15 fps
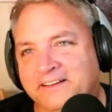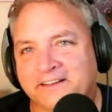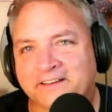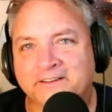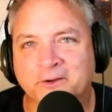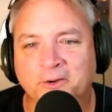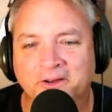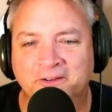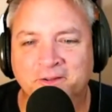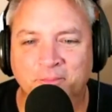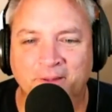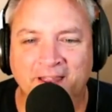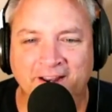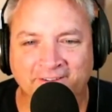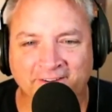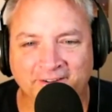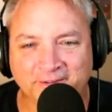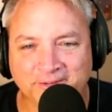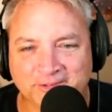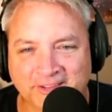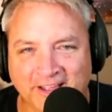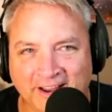Going to the Black
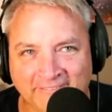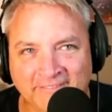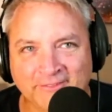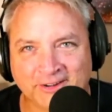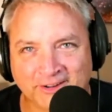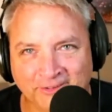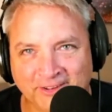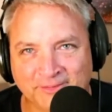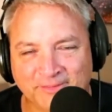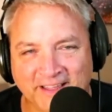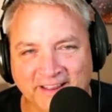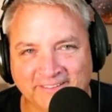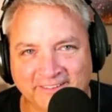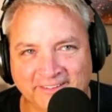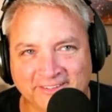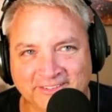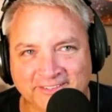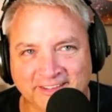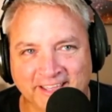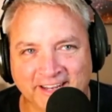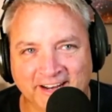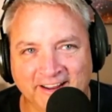Crowes. I remember going to the Black Crowes,
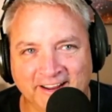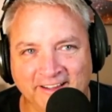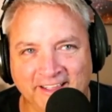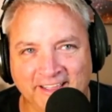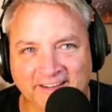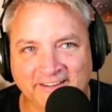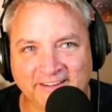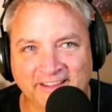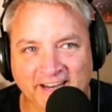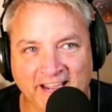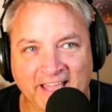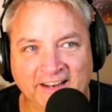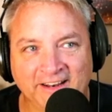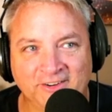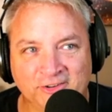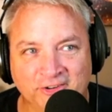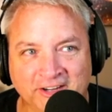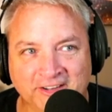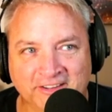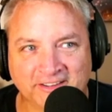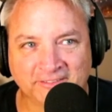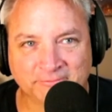and I didn't drink
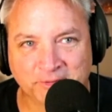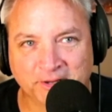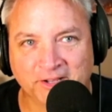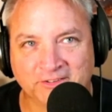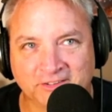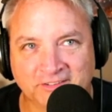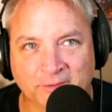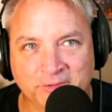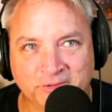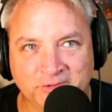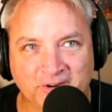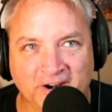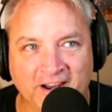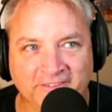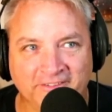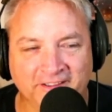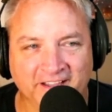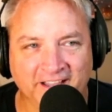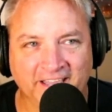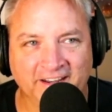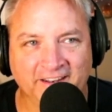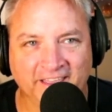much because I was driving.
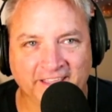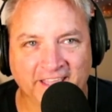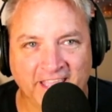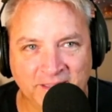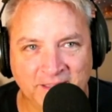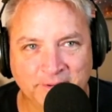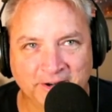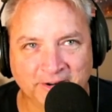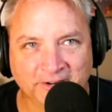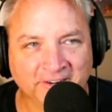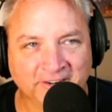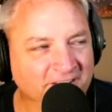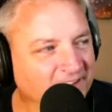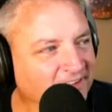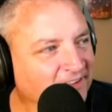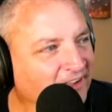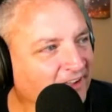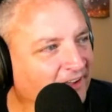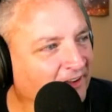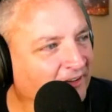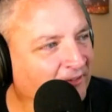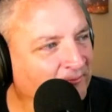I had like a beer.
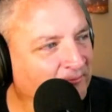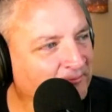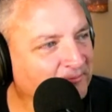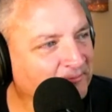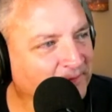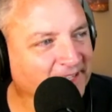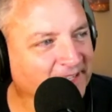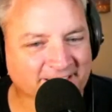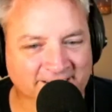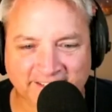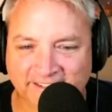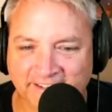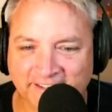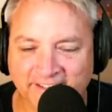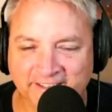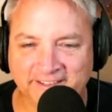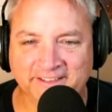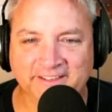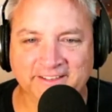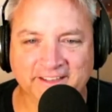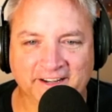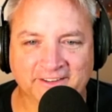But
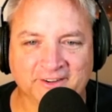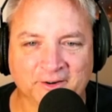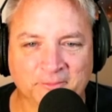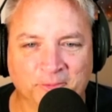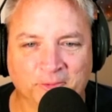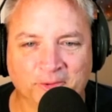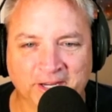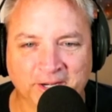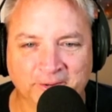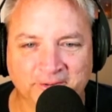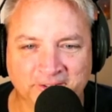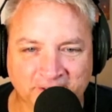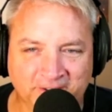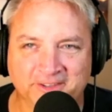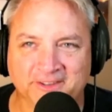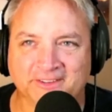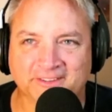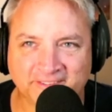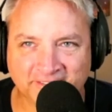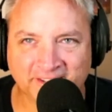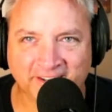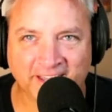at a certain point,
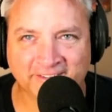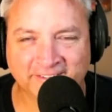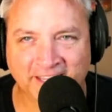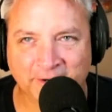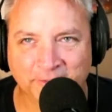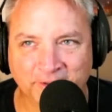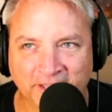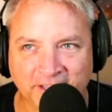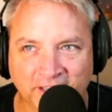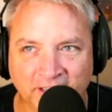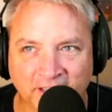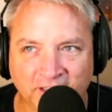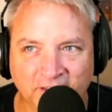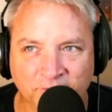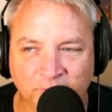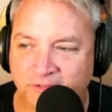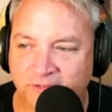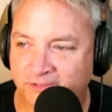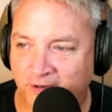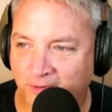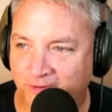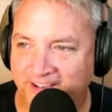the next day you were like, was the
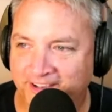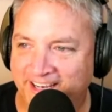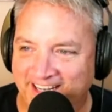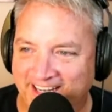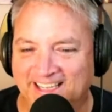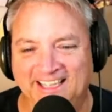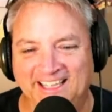show good?